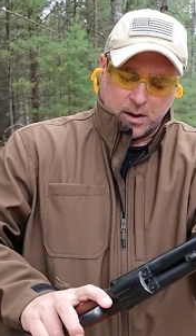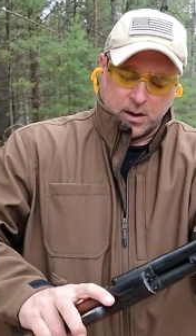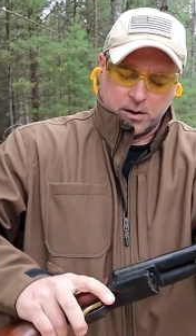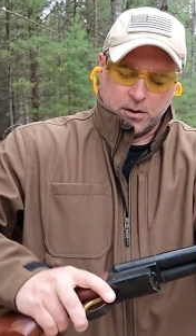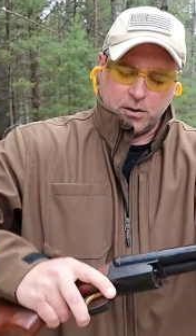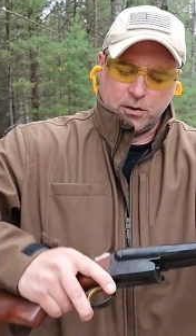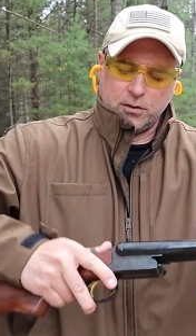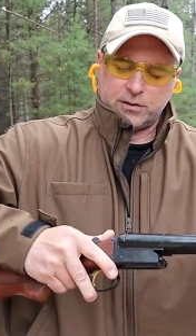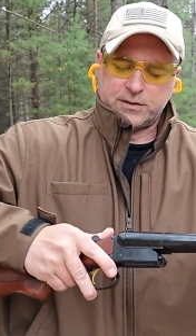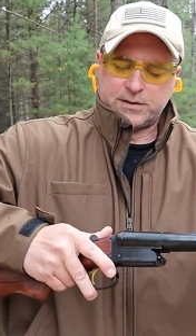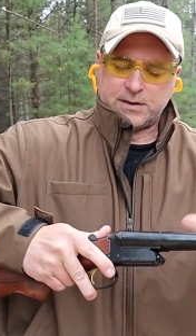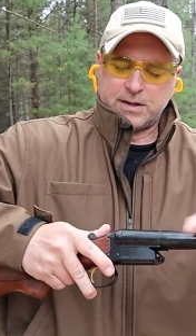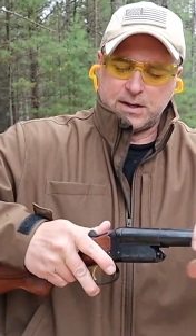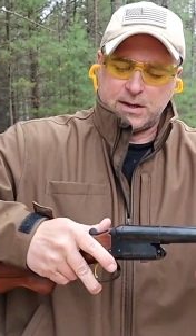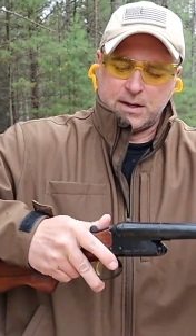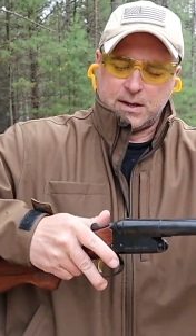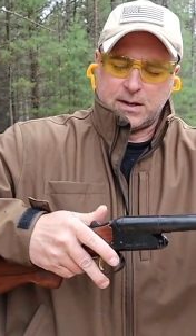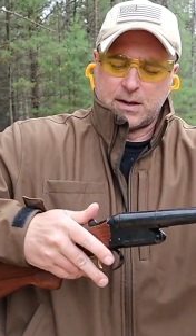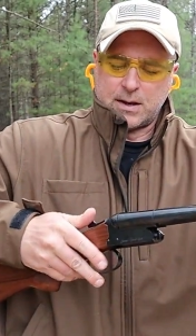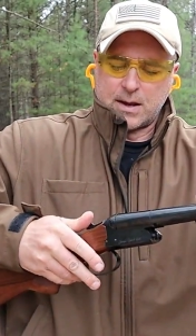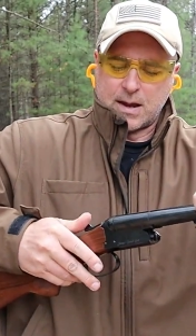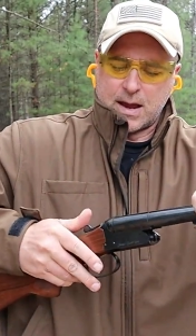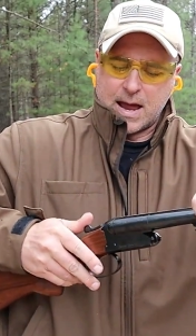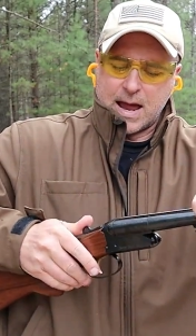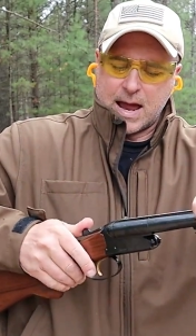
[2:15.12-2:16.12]
use
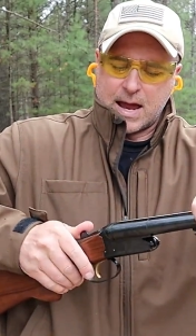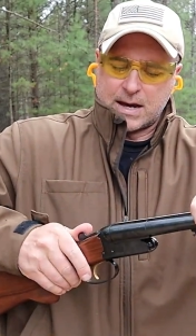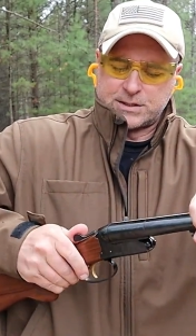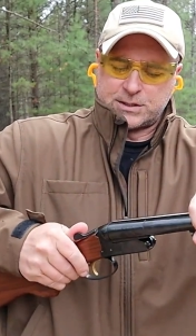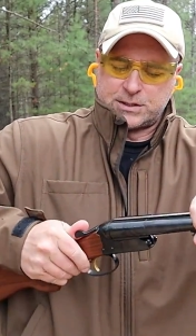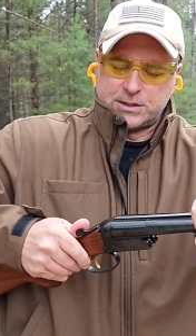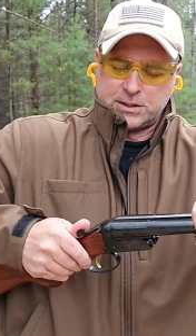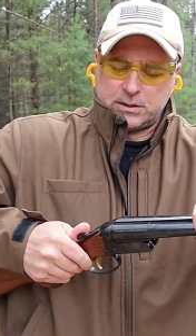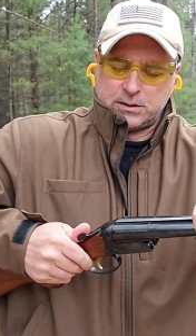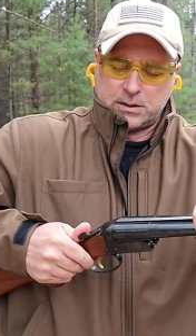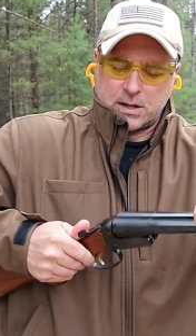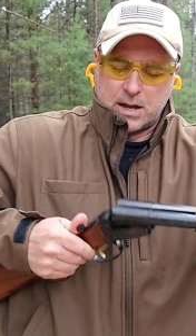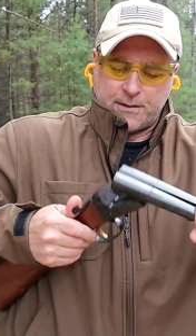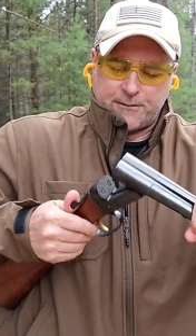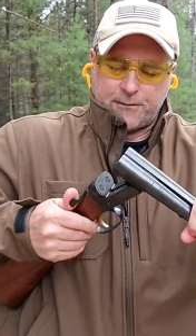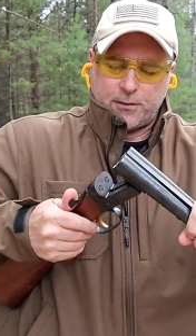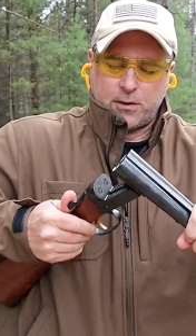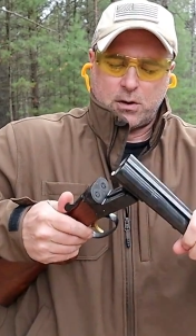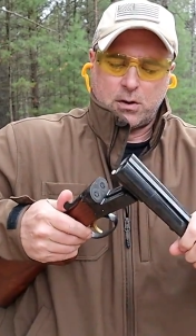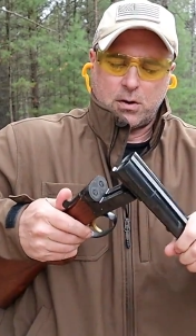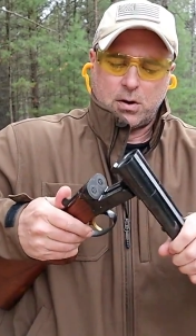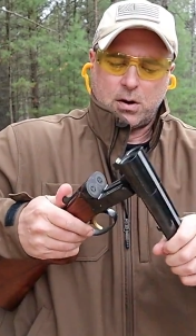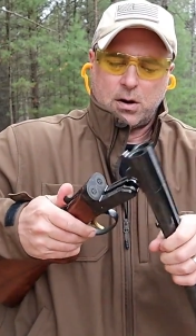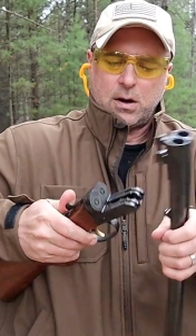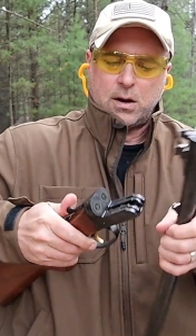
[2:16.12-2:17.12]
the action
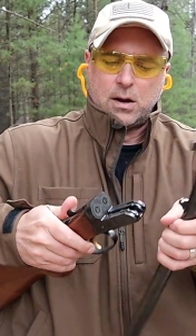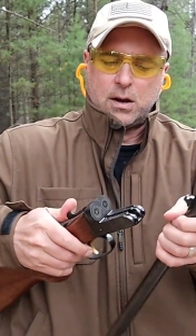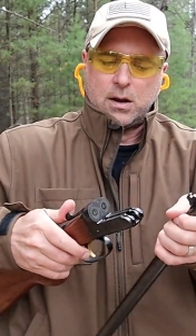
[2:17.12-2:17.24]
lever